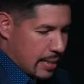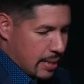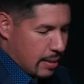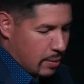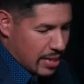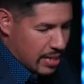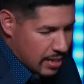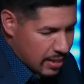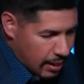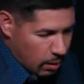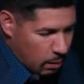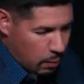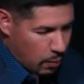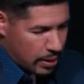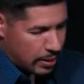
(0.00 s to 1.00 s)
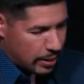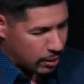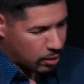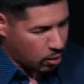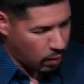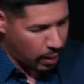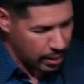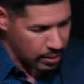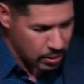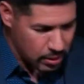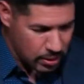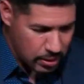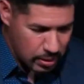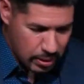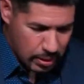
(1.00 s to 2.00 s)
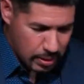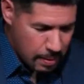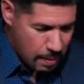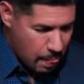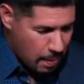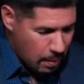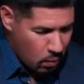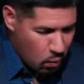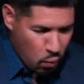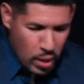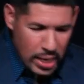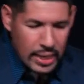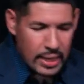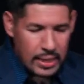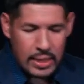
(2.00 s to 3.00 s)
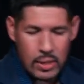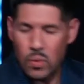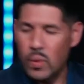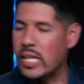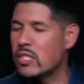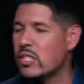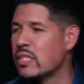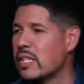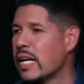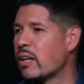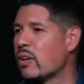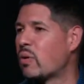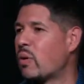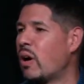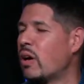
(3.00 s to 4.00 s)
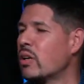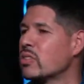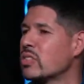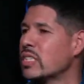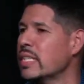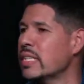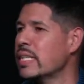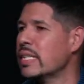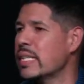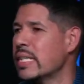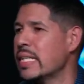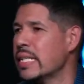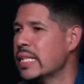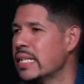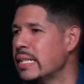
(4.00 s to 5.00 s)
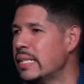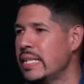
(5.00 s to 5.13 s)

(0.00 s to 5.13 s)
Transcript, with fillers: that we celebrate that Christ willingly went to that cross. He, he